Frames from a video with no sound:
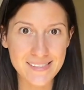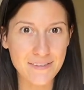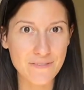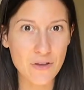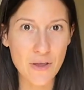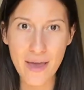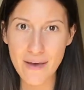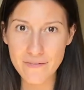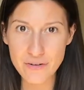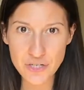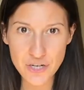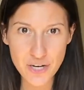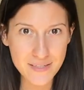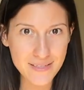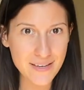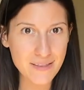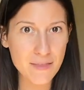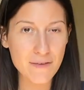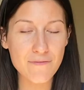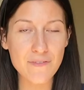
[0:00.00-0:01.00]
If you haven't checked
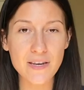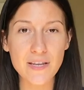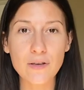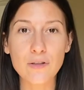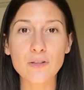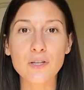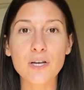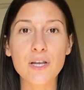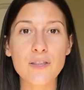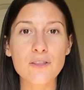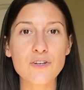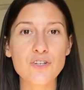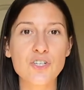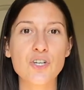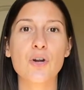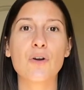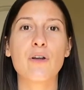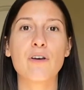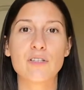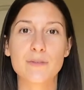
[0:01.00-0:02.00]
out the video, look in the show
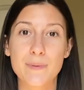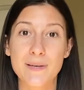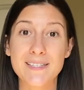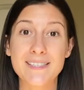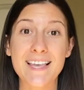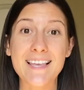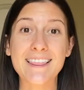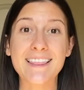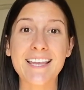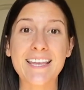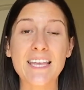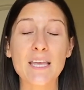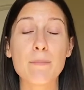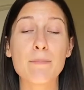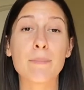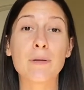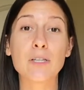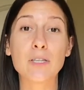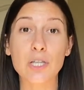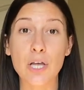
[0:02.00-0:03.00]
notes because I link it
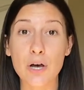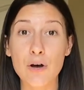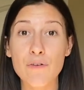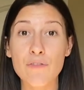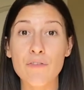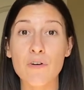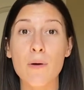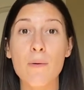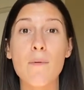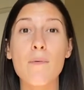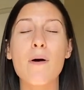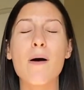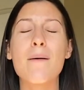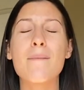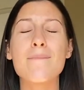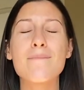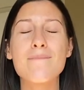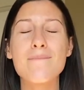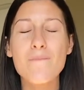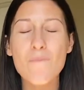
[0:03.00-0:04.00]
below for a
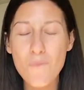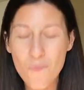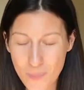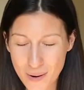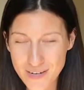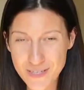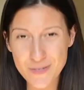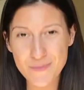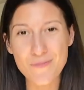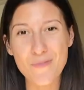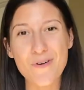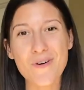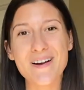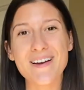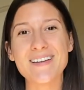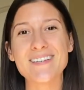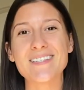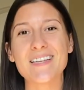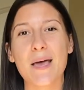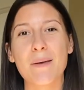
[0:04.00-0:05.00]
much more
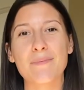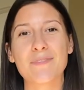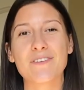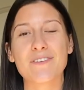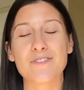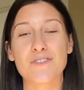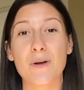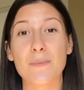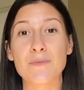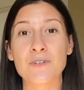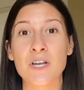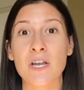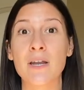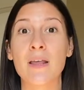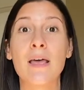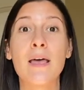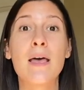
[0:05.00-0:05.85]
in-depth description.